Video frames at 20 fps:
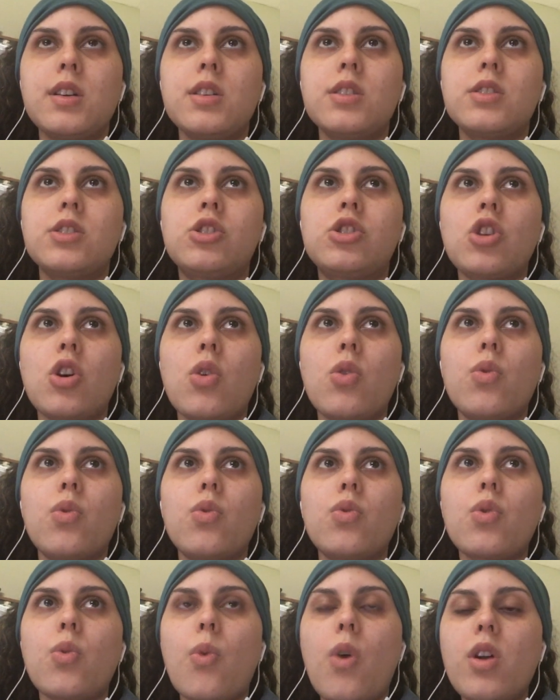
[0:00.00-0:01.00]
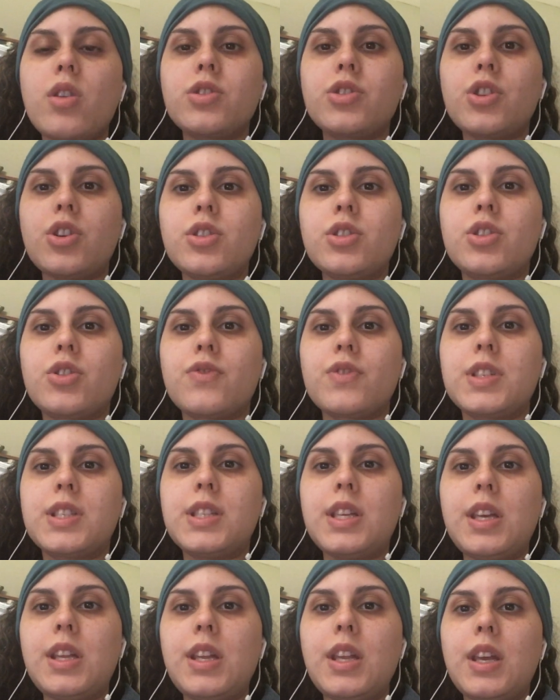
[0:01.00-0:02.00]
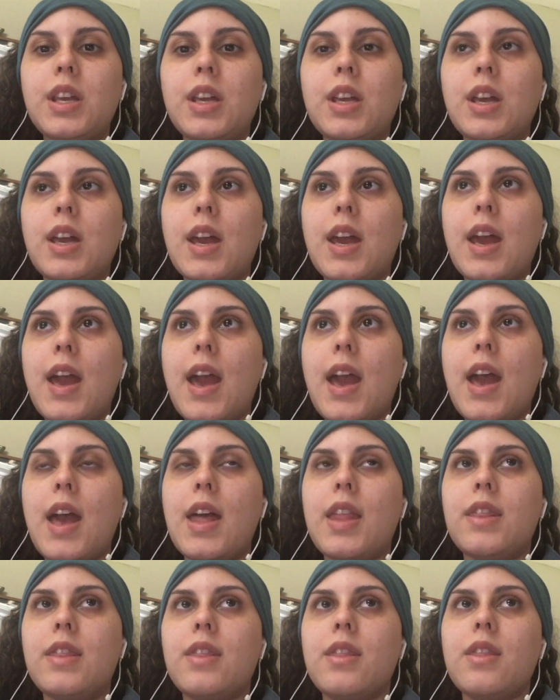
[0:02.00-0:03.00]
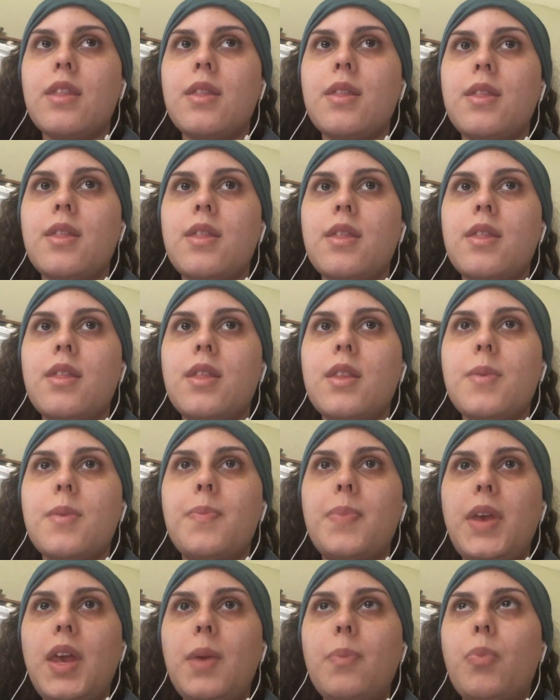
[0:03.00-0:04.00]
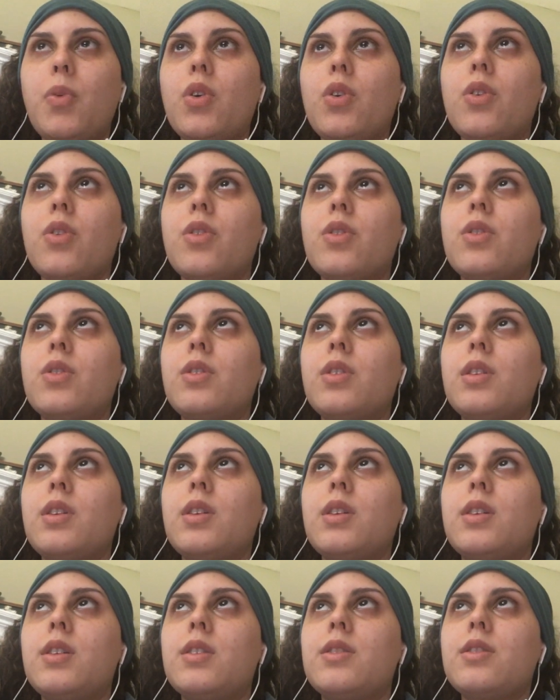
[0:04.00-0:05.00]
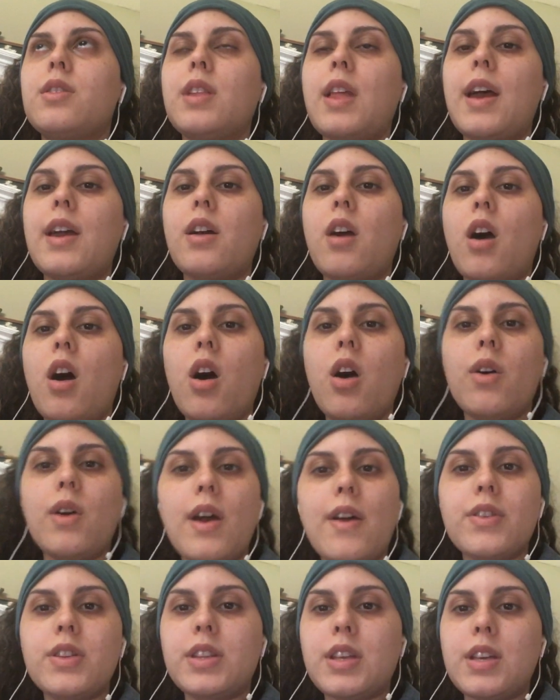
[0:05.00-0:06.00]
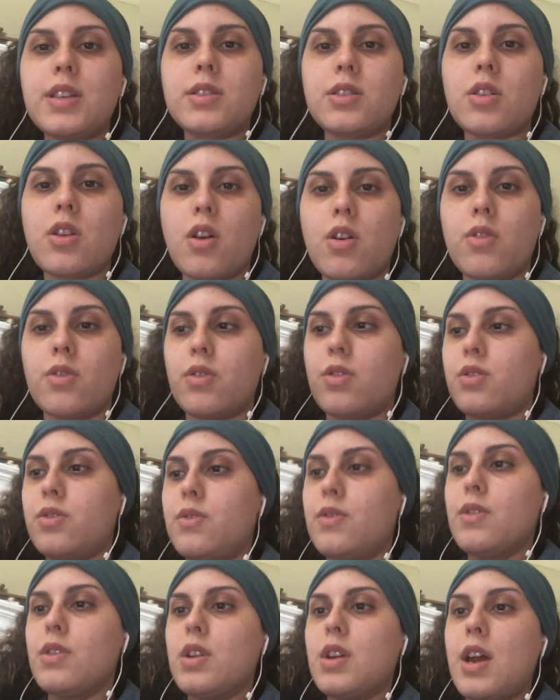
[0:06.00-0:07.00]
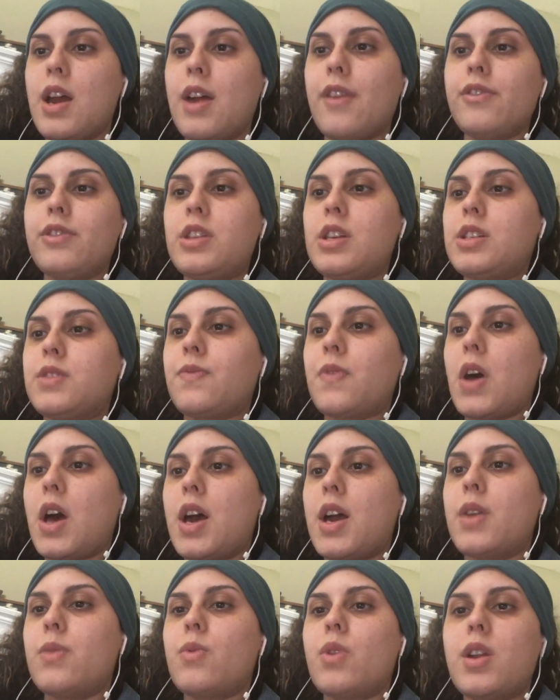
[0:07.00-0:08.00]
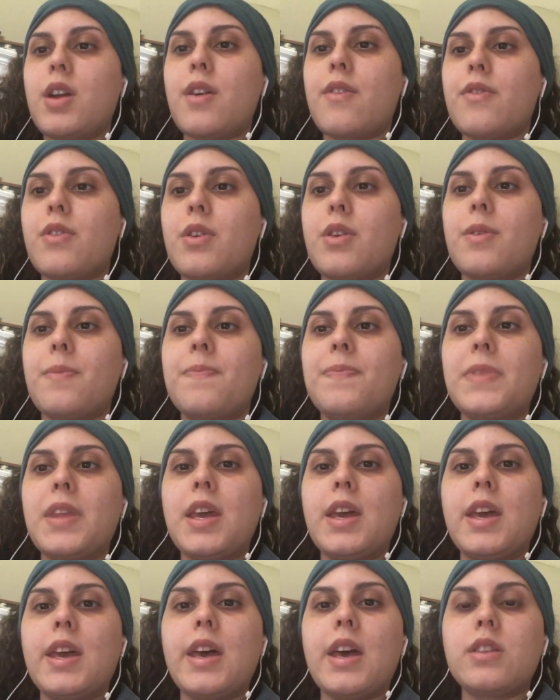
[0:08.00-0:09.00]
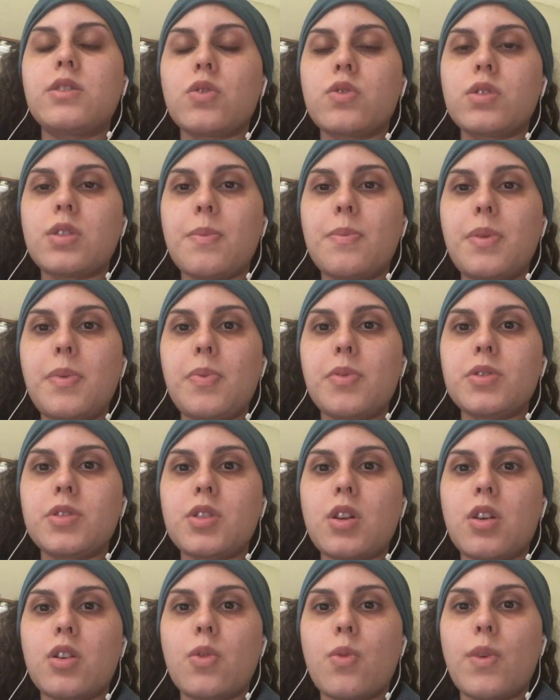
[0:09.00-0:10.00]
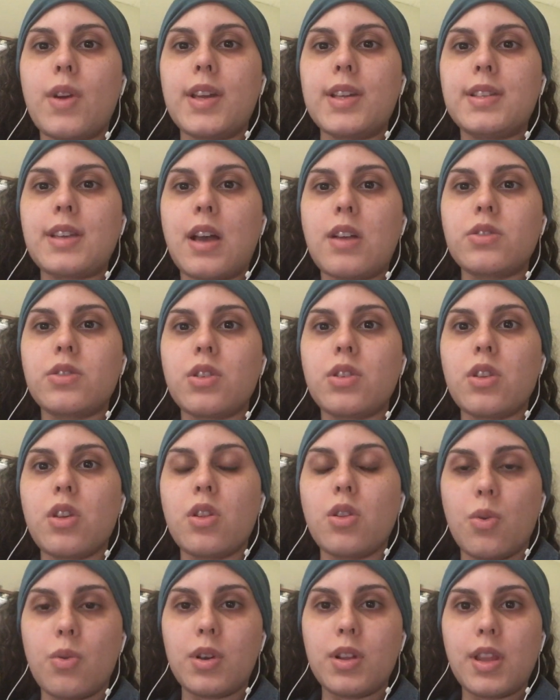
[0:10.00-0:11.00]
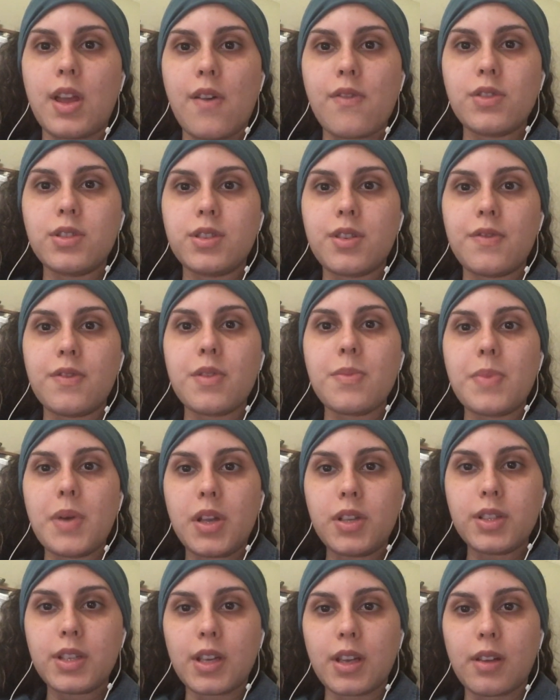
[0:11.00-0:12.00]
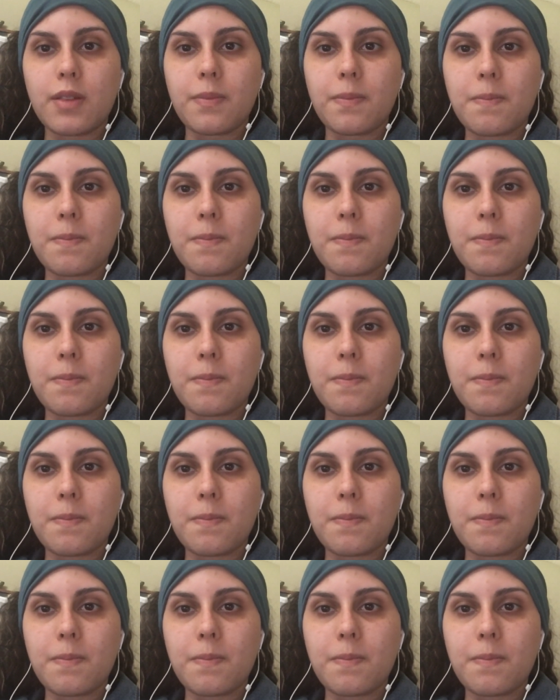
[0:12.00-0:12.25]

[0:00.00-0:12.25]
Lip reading: So the water started to receding, and the people, they're like, oh, everything's fine, whatever. And so some people start going down to the lower levels of the building.